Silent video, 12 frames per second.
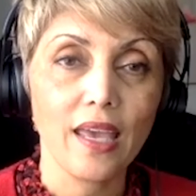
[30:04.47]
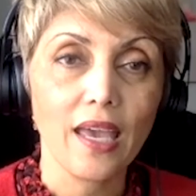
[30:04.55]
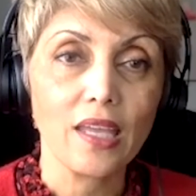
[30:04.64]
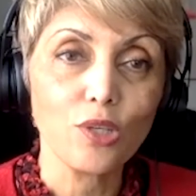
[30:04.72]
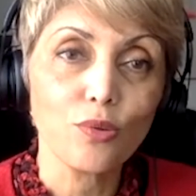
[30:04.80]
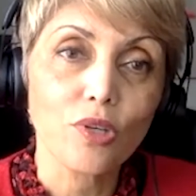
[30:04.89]

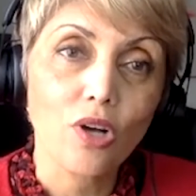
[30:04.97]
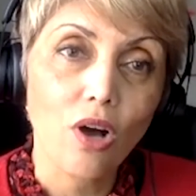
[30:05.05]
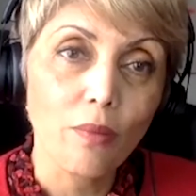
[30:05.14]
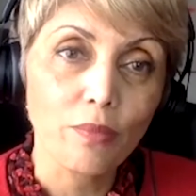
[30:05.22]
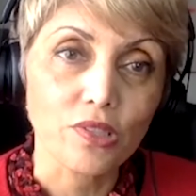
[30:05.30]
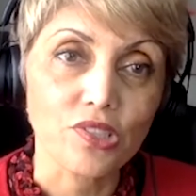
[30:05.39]
And you
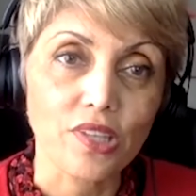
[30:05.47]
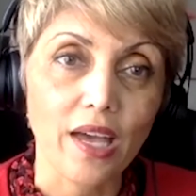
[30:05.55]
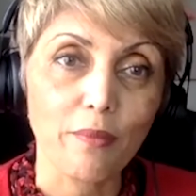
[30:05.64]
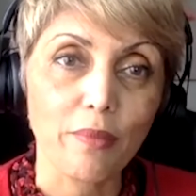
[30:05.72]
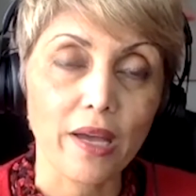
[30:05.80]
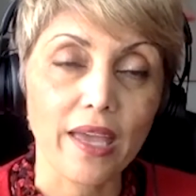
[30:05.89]
accomplish
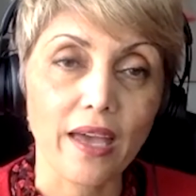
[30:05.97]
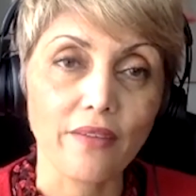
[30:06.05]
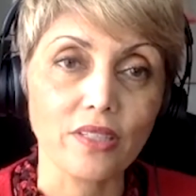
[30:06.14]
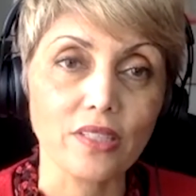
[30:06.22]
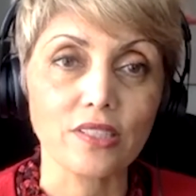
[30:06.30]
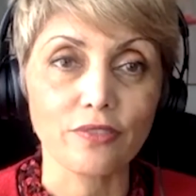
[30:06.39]
that by
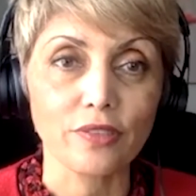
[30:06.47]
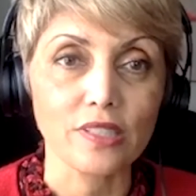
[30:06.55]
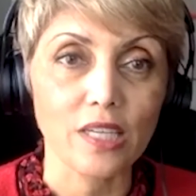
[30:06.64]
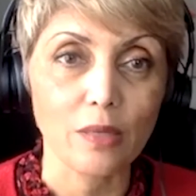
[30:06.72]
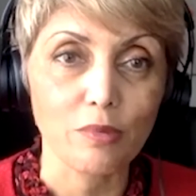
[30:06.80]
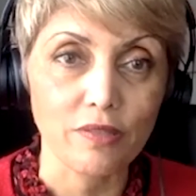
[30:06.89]
having
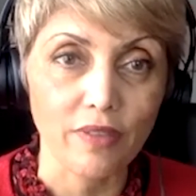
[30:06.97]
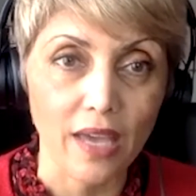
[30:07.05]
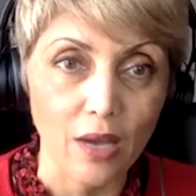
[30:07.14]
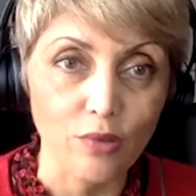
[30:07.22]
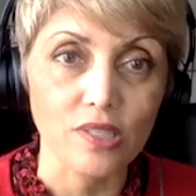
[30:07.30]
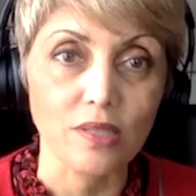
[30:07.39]
different types of
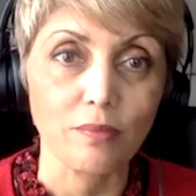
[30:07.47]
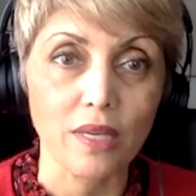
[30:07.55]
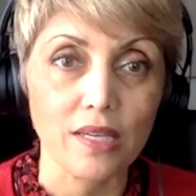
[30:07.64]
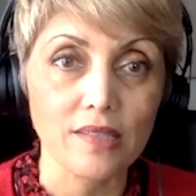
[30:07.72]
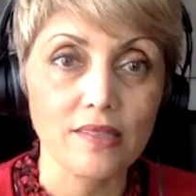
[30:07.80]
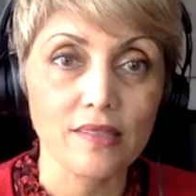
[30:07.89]
housing
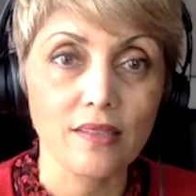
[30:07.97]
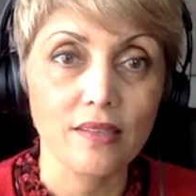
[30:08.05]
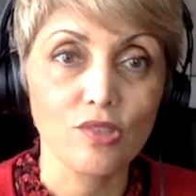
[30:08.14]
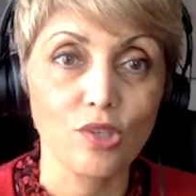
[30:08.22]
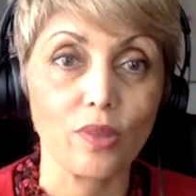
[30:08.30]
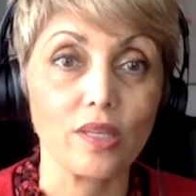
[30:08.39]
mix
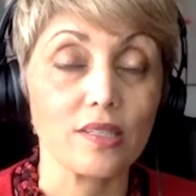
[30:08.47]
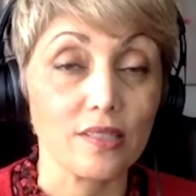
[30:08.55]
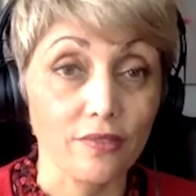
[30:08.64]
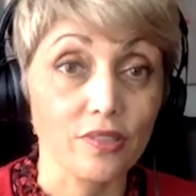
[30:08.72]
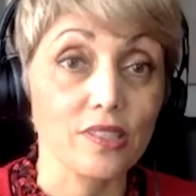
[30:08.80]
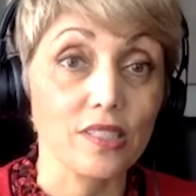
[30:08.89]
so that
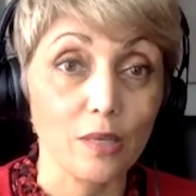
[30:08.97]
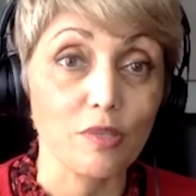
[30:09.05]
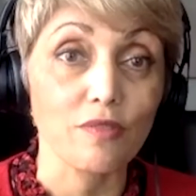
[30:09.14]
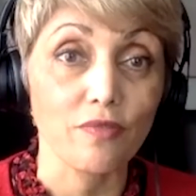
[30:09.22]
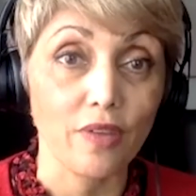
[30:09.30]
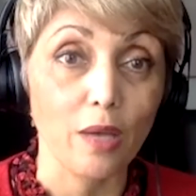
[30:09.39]
different
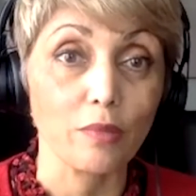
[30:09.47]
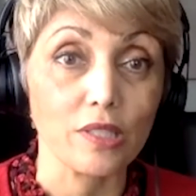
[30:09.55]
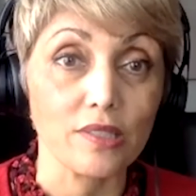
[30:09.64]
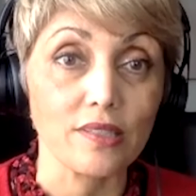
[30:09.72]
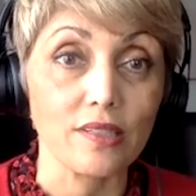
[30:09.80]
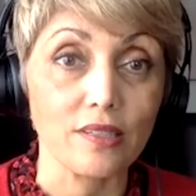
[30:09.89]
types of
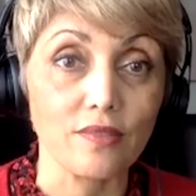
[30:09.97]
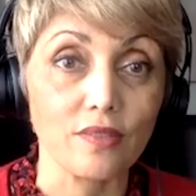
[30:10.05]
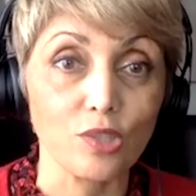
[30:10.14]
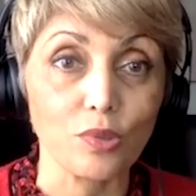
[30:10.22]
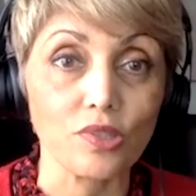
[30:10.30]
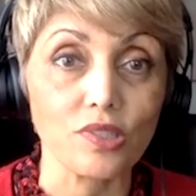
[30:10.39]
families and
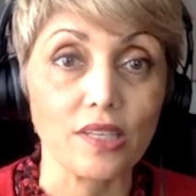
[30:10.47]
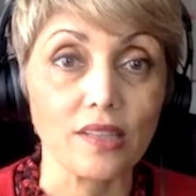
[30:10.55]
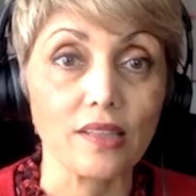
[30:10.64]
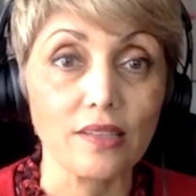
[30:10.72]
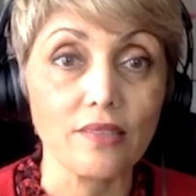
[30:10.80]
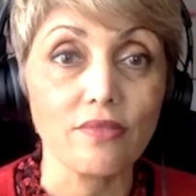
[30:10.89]
individuals
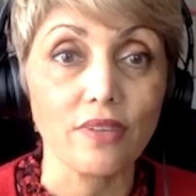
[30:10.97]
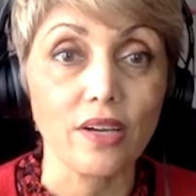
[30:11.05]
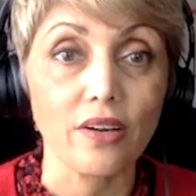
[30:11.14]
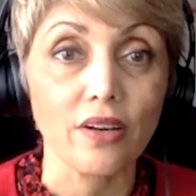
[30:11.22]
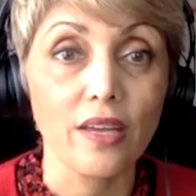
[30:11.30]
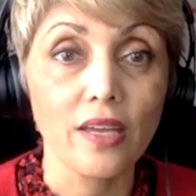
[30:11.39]
can live
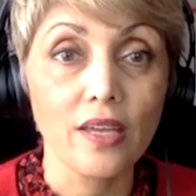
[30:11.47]
there.